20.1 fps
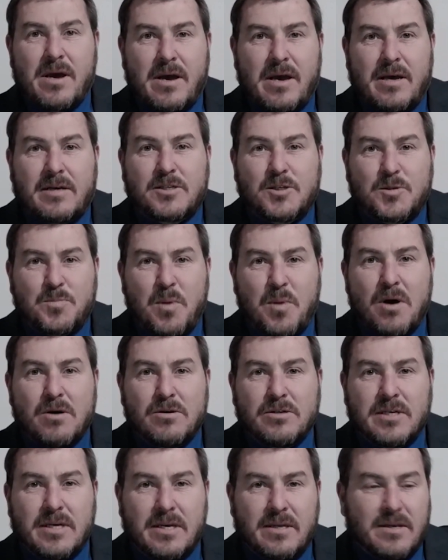
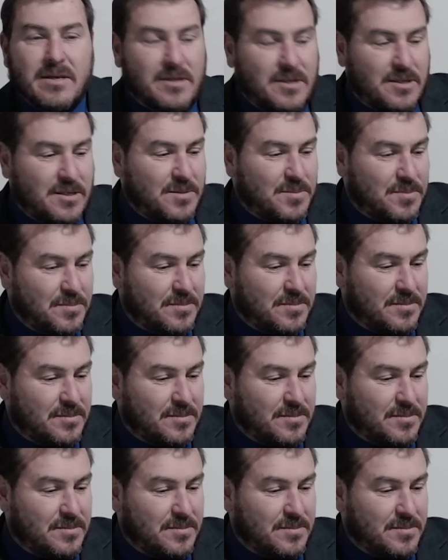exposing this